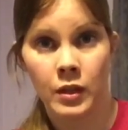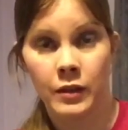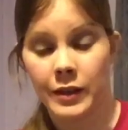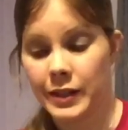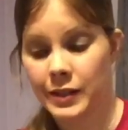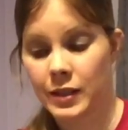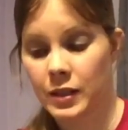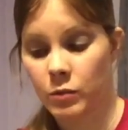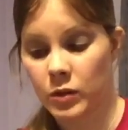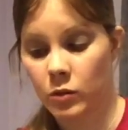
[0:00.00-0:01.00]
The
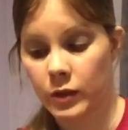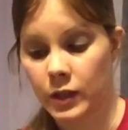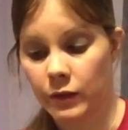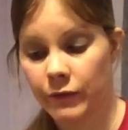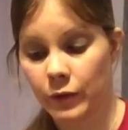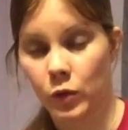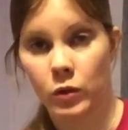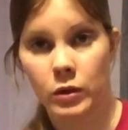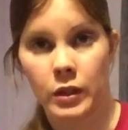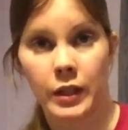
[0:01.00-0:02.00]
distance between the
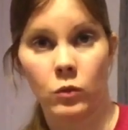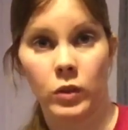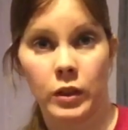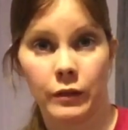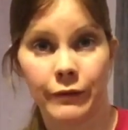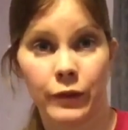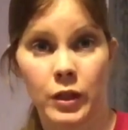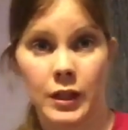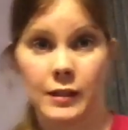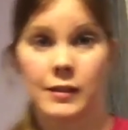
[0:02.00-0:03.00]
floor and where your foot
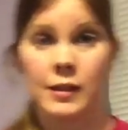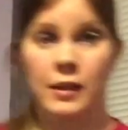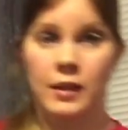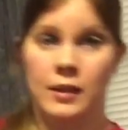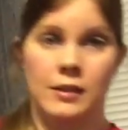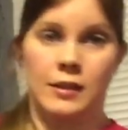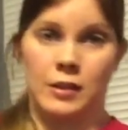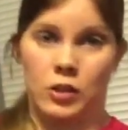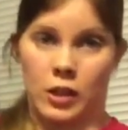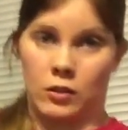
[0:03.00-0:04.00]
is a
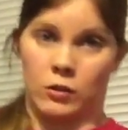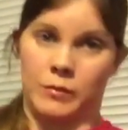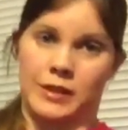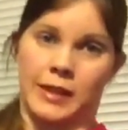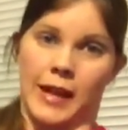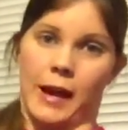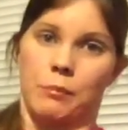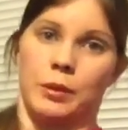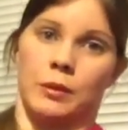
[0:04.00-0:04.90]
ginormous gap.